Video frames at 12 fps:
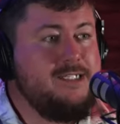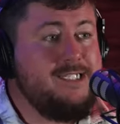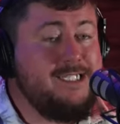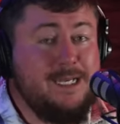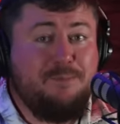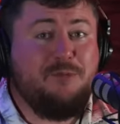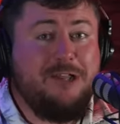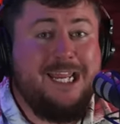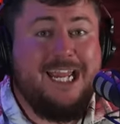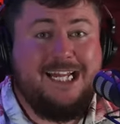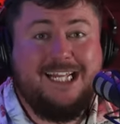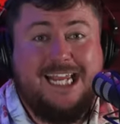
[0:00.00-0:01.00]

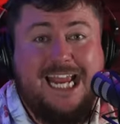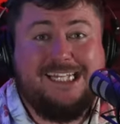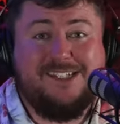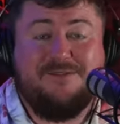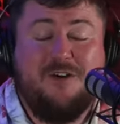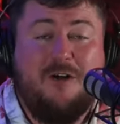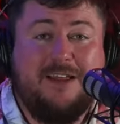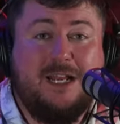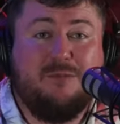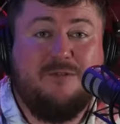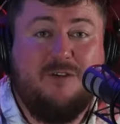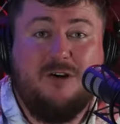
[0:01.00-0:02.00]
simply in the case of Falling
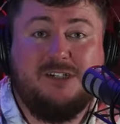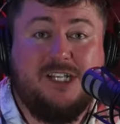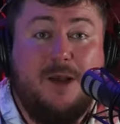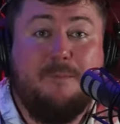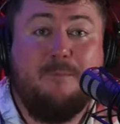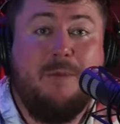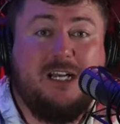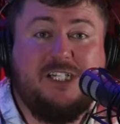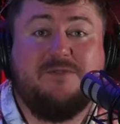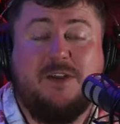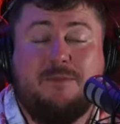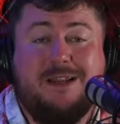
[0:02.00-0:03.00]
in Reverse,
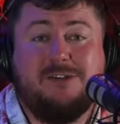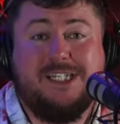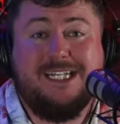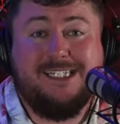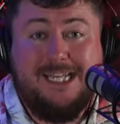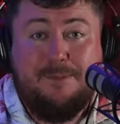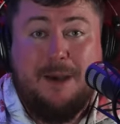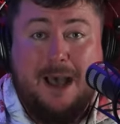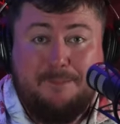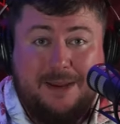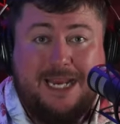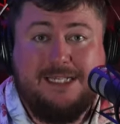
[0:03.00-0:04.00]
much of their music is hip
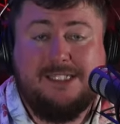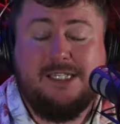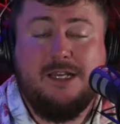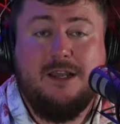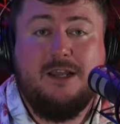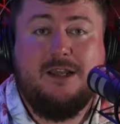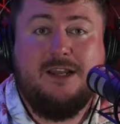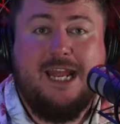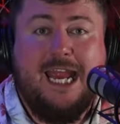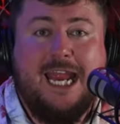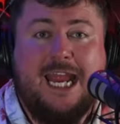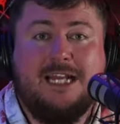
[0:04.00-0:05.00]
hop based.
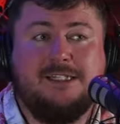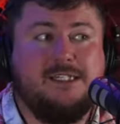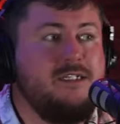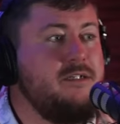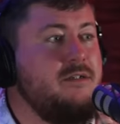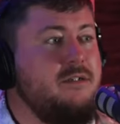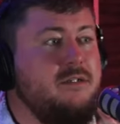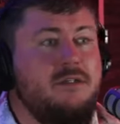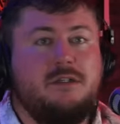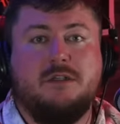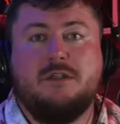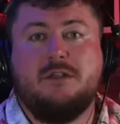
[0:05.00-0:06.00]
And,
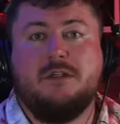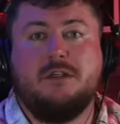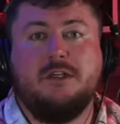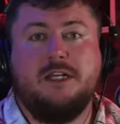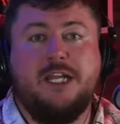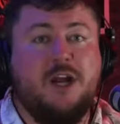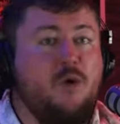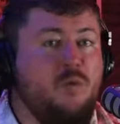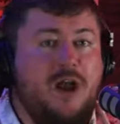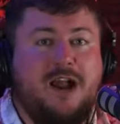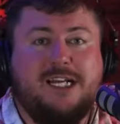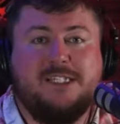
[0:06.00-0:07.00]
you know,
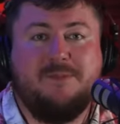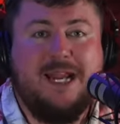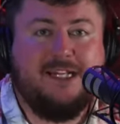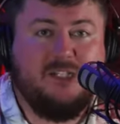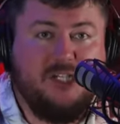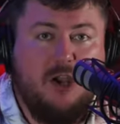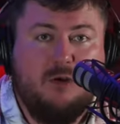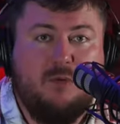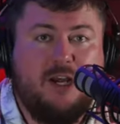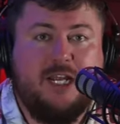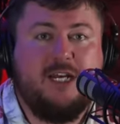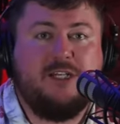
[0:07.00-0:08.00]
Ronnie's made the joke,
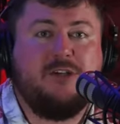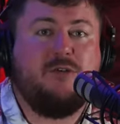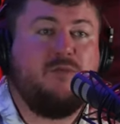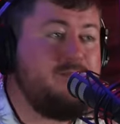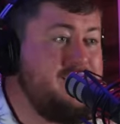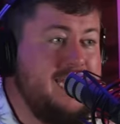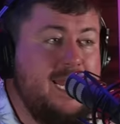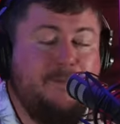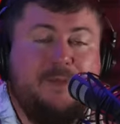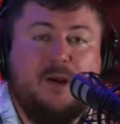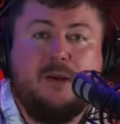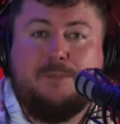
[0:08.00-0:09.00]
what are you gonna do? Stand
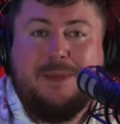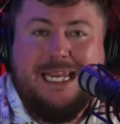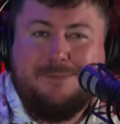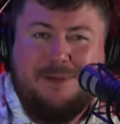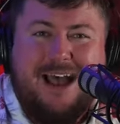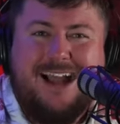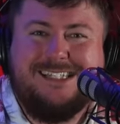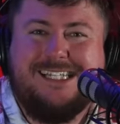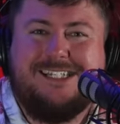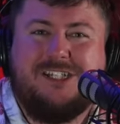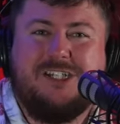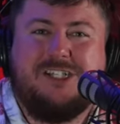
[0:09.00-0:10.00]
up there and beatbox?
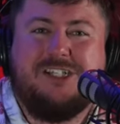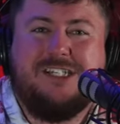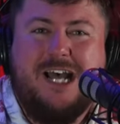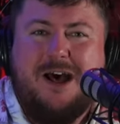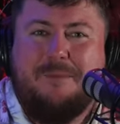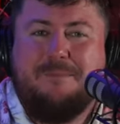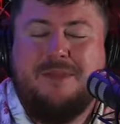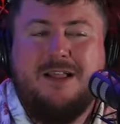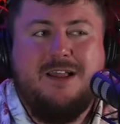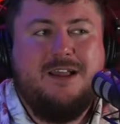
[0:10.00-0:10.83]
It's just dumb.